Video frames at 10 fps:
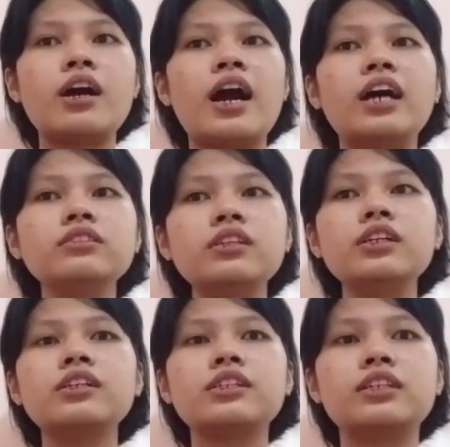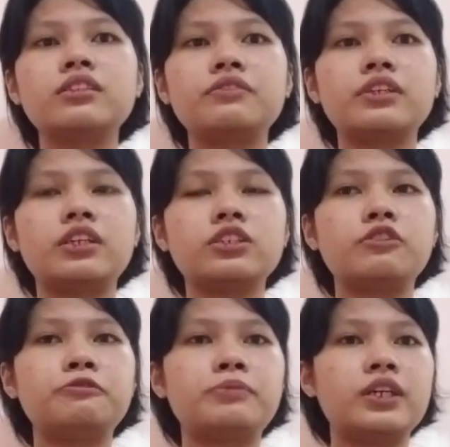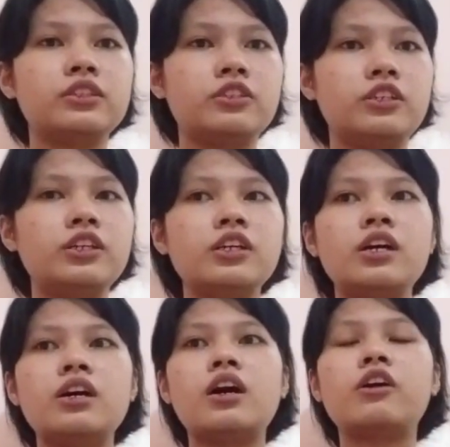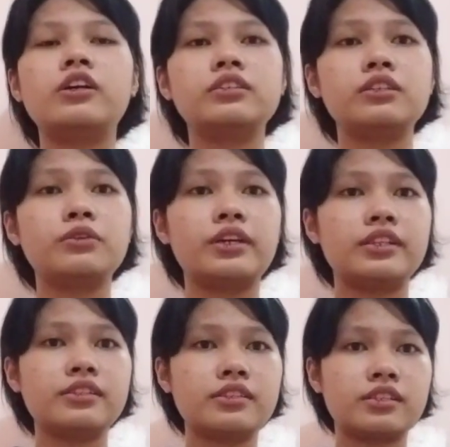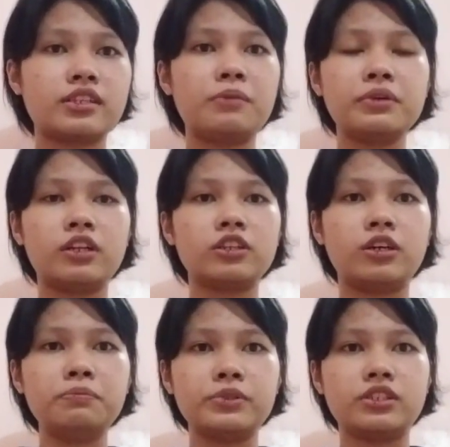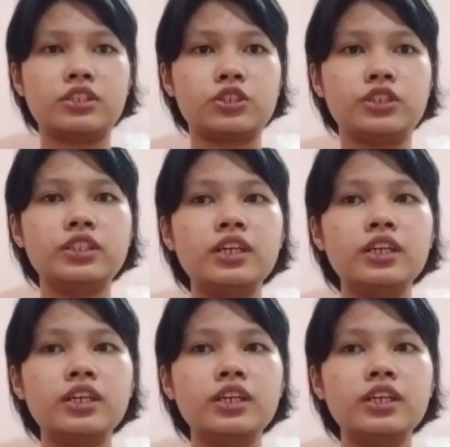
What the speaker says: under classification of matter according to its chemical composition,